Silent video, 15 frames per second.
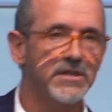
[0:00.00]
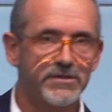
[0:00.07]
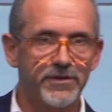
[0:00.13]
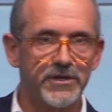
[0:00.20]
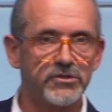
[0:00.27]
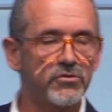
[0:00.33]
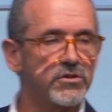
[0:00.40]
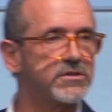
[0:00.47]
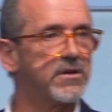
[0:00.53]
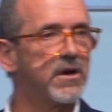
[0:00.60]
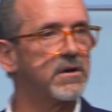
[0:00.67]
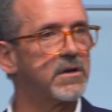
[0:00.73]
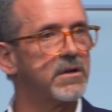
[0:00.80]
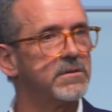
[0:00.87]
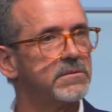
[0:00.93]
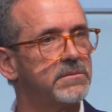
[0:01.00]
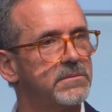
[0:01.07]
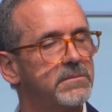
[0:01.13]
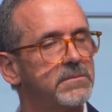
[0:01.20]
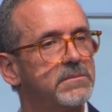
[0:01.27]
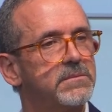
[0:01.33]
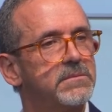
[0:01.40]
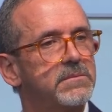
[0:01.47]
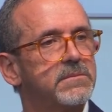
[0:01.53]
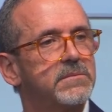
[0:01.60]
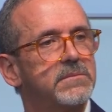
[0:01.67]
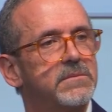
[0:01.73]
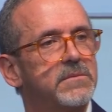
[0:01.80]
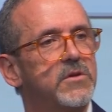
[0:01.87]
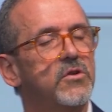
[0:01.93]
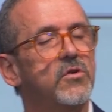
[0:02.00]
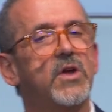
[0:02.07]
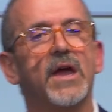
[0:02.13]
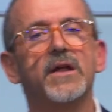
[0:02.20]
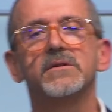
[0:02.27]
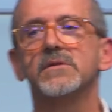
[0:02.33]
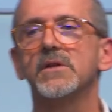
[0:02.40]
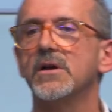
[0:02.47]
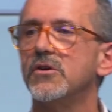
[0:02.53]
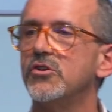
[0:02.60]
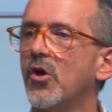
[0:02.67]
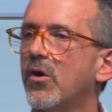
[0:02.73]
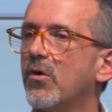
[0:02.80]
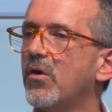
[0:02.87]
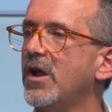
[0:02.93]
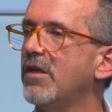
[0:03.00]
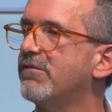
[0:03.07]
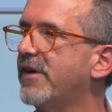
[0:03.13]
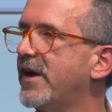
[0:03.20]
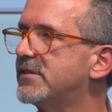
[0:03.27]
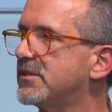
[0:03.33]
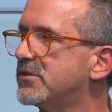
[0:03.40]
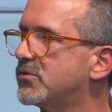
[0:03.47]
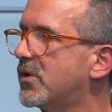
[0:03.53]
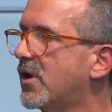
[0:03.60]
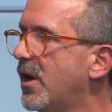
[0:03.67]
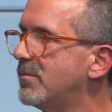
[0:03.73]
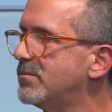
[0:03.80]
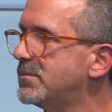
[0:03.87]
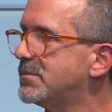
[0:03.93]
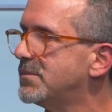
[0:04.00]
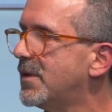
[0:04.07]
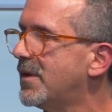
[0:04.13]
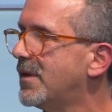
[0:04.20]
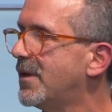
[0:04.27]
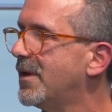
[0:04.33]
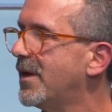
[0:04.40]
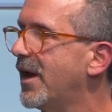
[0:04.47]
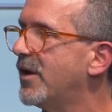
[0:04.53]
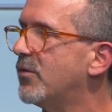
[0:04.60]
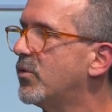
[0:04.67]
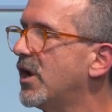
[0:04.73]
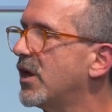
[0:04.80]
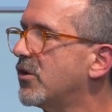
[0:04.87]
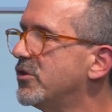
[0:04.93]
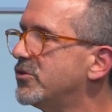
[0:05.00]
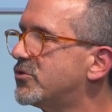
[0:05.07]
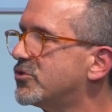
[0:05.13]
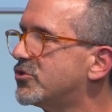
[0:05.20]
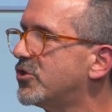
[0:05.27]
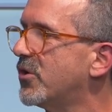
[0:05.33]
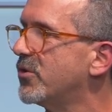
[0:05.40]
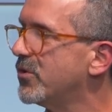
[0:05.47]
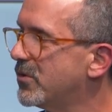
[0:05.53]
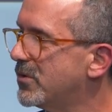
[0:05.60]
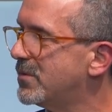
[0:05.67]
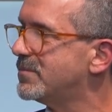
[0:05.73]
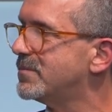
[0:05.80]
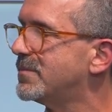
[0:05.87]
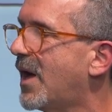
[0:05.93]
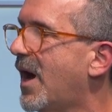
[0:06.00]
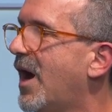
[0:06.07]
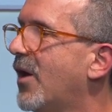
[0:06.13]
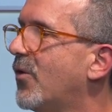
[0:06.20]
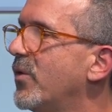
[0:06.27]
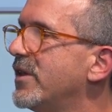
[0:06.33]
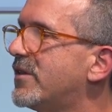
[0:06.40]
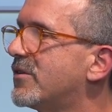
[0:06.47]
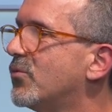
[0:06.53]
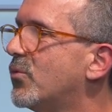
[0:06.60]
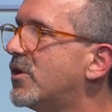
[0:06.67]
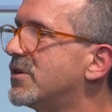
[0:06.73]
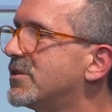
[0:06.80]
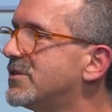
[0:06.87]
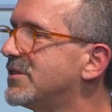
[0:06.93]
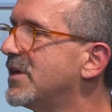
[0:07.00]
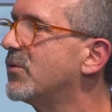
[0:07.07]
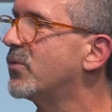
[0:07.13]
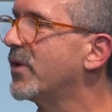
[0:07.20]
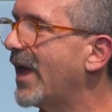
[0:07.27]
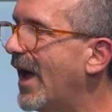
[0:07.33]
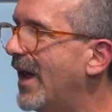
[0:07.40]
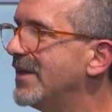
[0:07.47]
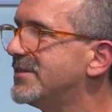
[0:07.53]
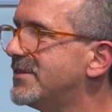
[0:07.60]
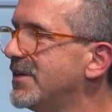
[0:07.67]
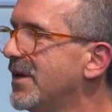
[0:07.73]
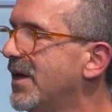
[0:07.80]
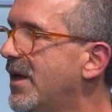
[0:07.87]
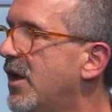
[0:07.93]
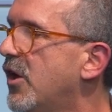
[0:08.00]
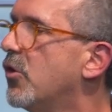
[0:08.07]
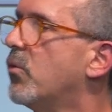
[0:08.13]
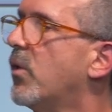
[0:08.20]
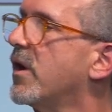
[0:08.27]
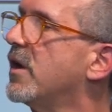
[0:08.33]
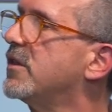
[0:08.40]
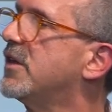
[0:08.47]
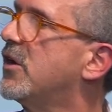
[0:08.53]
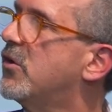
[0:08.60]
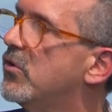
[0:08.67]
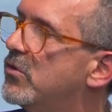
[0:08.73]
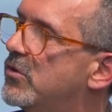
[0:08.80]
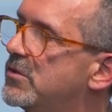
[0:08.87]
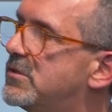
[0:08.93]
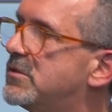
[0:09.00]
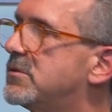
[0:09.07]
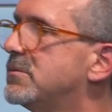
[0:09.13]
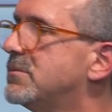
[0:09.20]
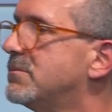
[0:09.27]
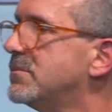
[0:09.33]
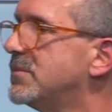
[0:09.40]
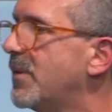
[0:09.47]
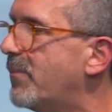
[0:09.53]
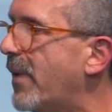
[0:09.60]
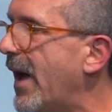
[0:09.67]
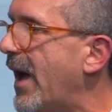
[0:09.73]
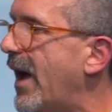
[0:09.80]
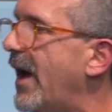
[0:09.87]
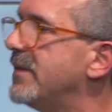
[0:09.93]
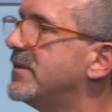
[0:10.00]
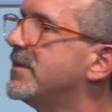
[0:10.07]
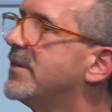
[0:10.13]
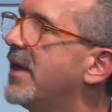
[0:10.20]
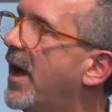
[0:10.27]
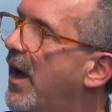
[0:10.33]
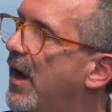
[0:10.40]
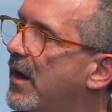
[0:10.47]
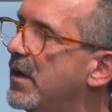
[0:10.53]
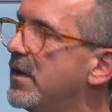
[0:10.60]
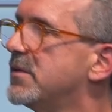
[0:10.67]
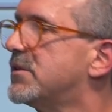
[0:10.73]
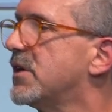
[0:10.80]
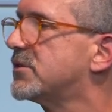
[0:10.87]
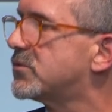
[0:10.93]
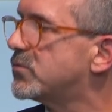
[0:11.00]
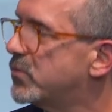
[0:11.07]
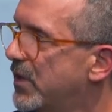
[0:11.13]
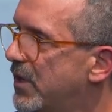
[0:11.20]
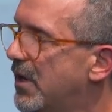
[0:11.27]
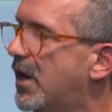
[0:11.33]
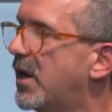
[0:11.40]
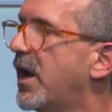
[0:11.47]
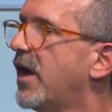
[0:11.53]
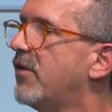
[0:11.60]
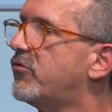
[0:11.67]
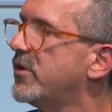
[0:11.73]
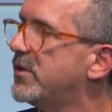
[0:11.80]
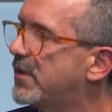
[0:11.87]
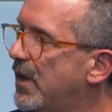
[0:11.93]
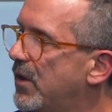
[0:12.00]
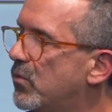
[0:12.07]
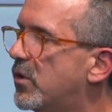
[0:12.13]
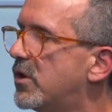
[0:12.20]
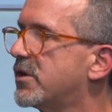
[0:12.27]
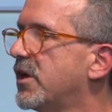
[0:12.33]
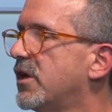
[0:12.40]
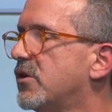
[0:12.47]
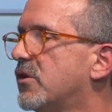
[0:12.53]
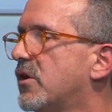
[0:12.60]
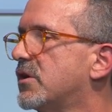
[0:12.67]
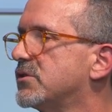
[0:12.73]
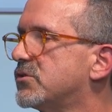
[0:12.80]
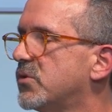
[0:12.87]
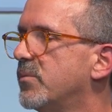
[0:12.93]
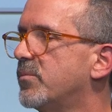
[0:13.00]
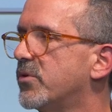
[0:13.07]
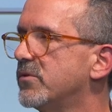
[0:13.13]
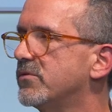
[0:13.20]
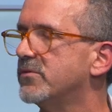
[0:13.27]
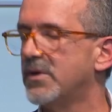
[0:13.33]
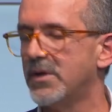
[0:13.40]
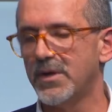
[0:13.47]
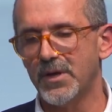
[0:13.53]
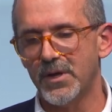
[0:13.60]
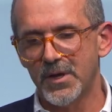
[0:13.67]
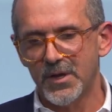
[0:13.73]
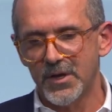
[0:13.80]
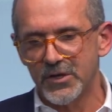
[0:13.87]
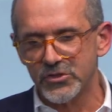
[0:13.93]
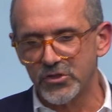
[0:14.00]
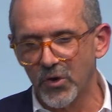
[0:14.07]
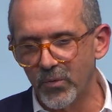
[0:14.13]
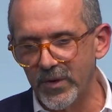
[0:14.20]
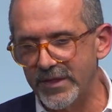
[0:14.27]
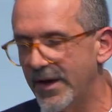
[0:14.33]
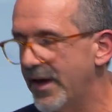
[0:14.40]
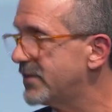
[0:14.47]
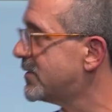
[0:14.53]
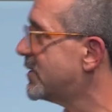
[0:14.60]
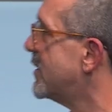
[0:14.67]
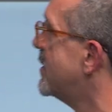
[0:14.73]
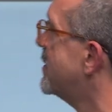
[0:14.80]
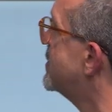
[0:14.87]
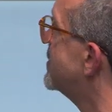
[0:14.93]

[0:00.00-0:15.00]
This virtual circle, you're all invited to come, and we are going to show you how it works in reality, what are the good, the bad, and the ugly that we are every day working in order to improve. So with that,